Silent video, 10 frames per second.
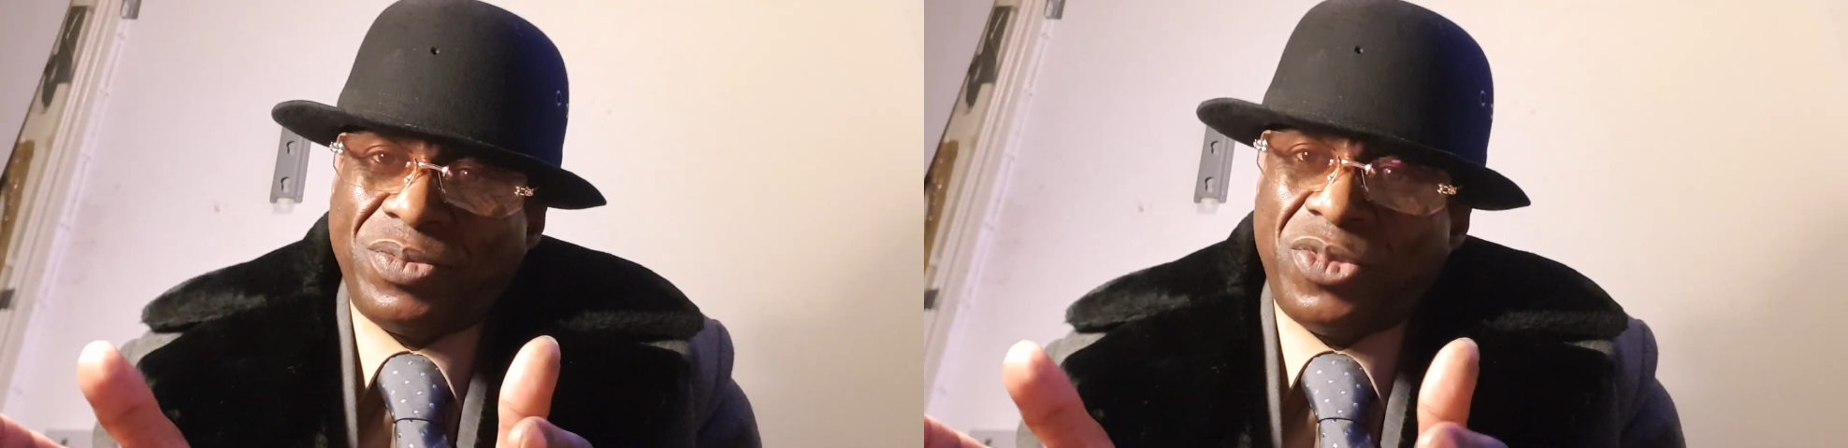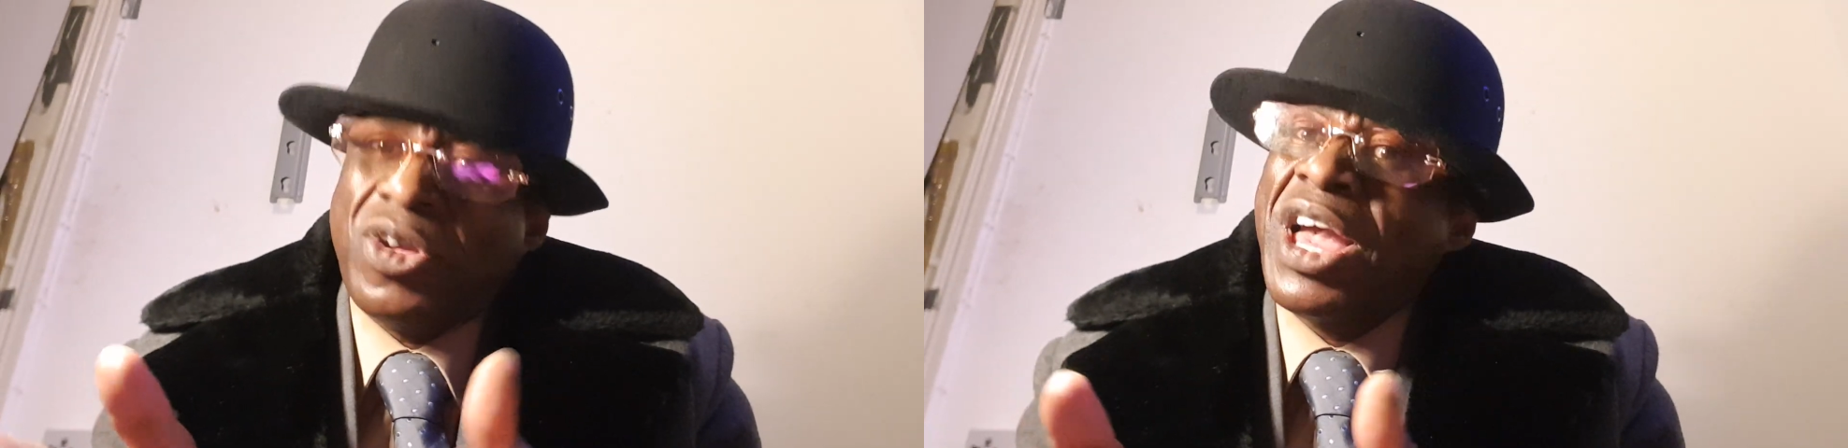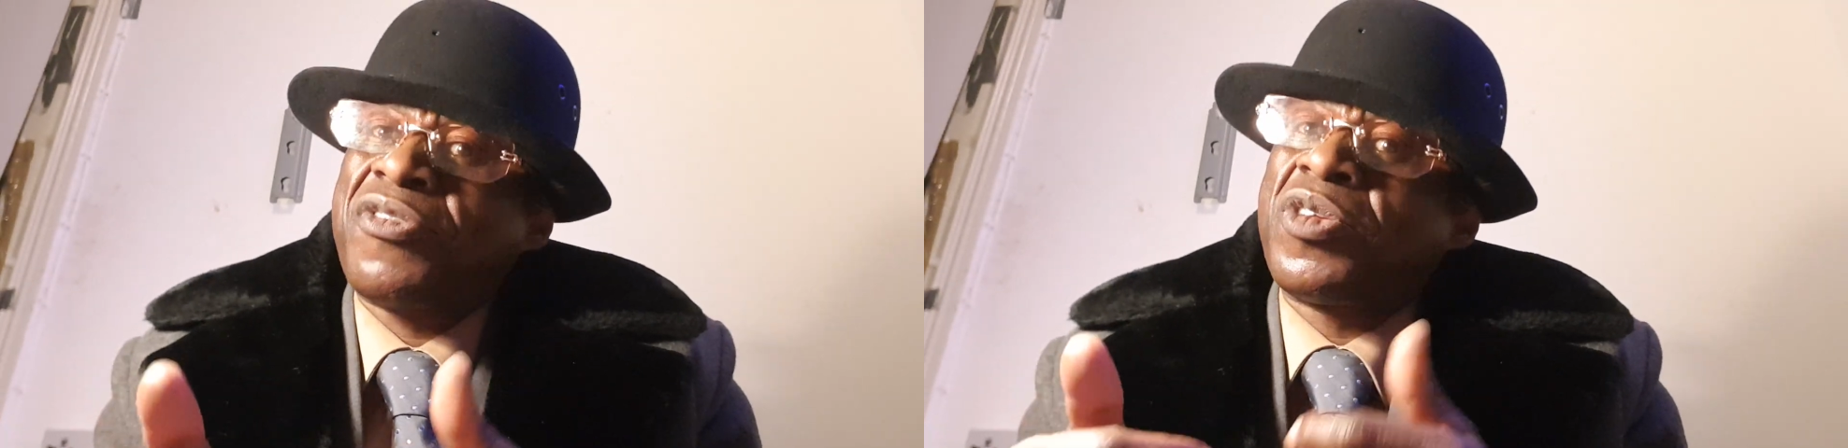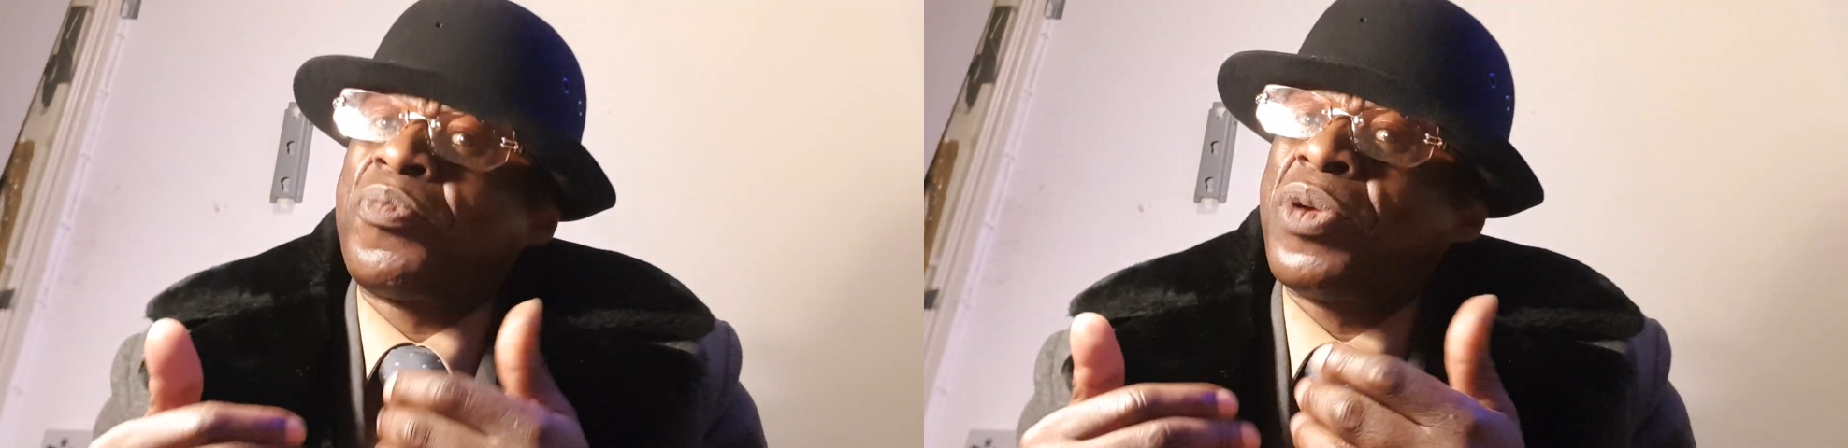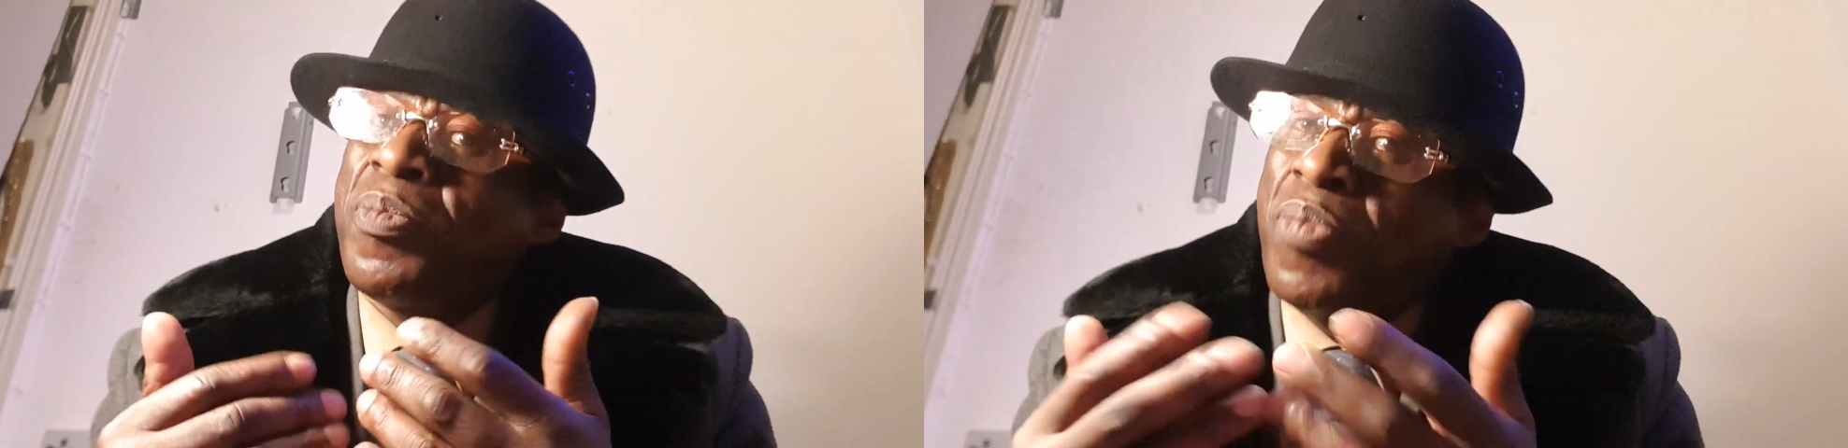you have to
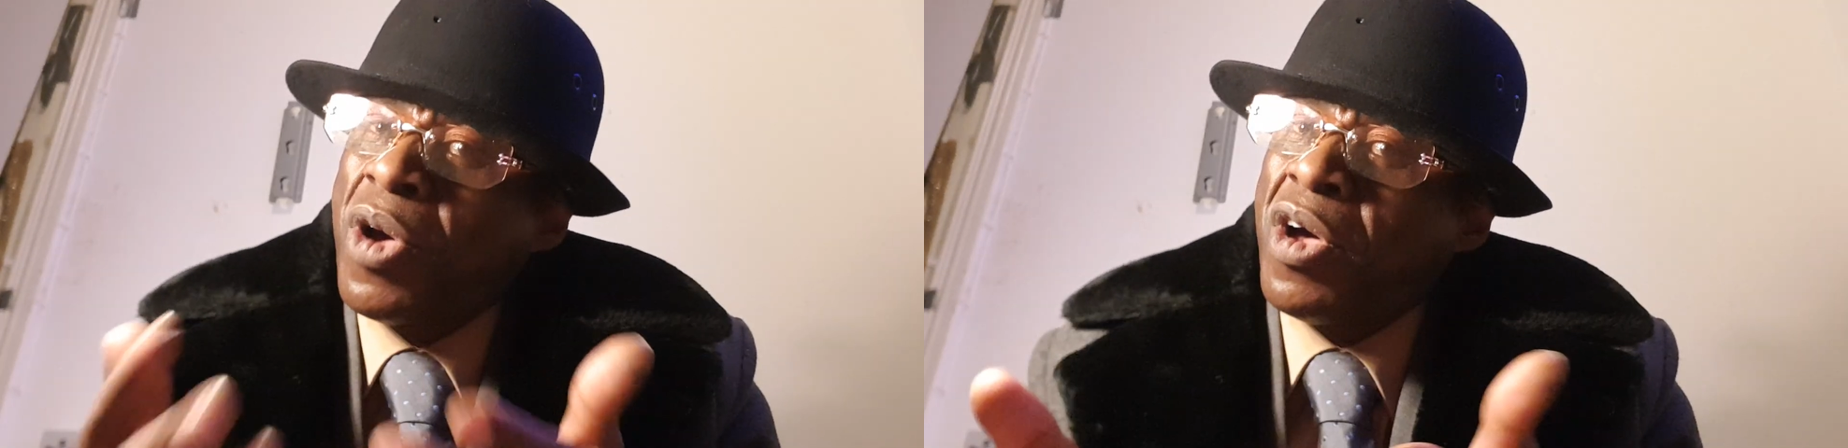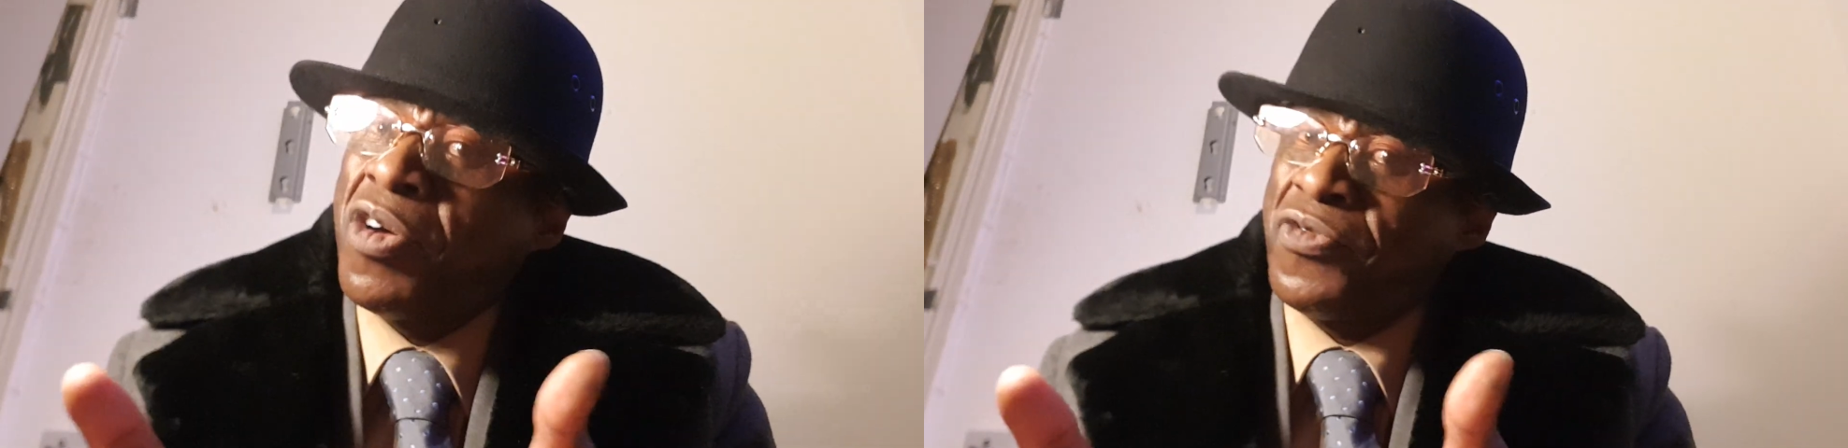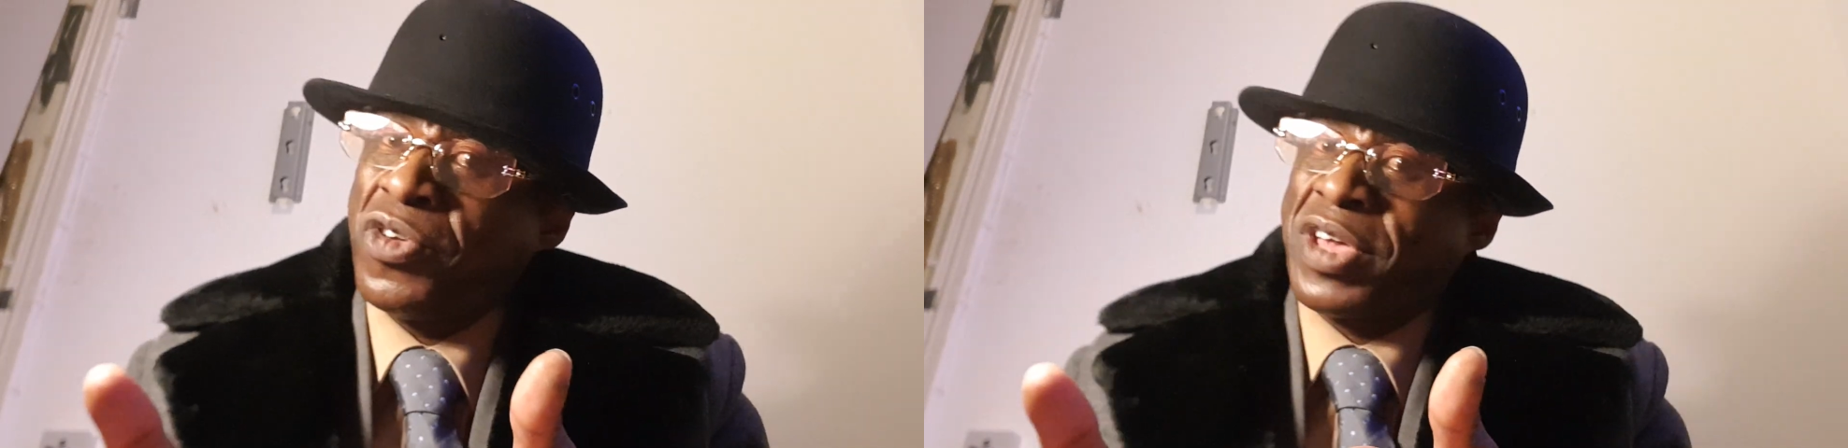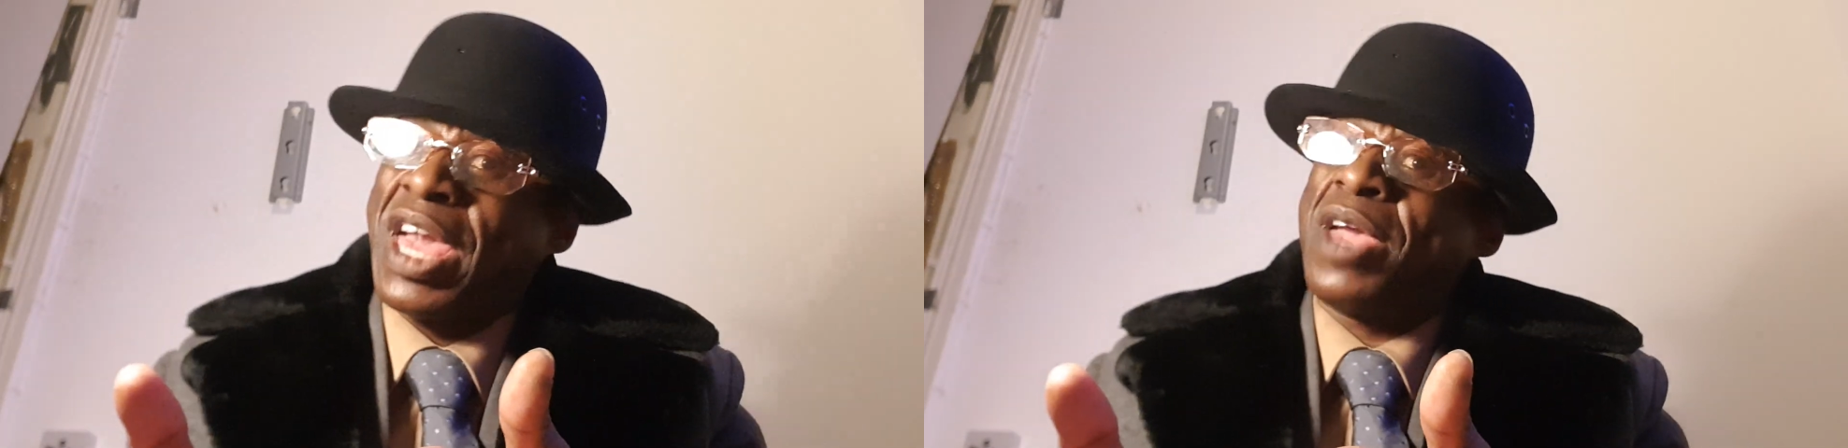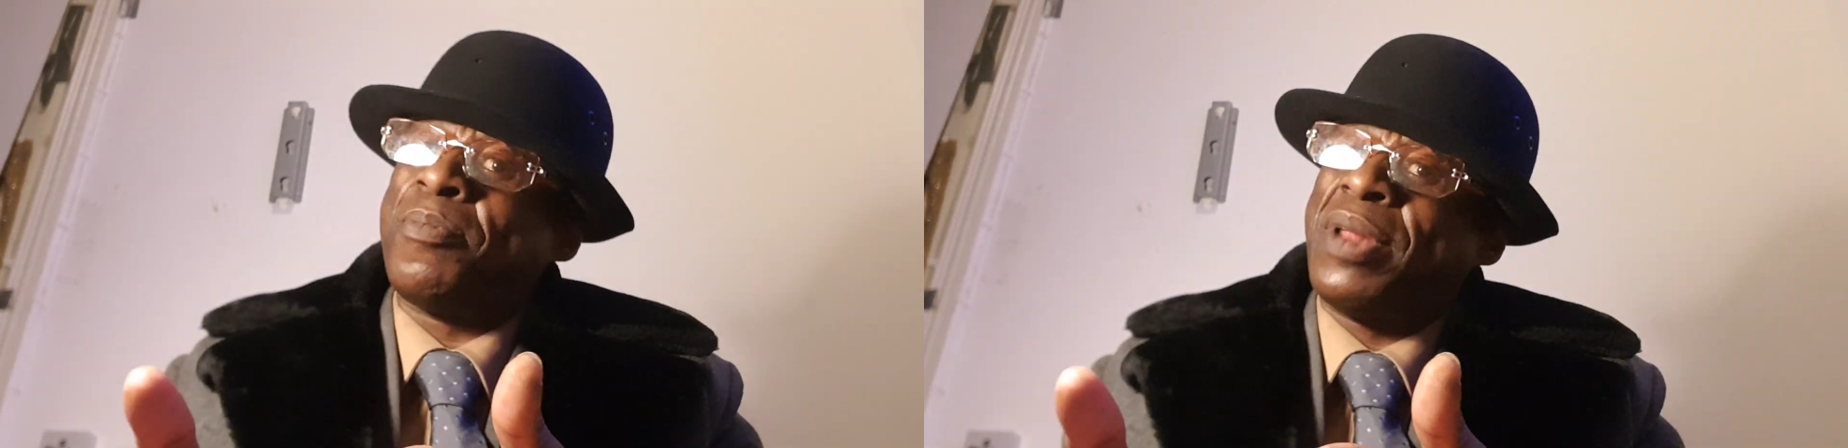be part of your game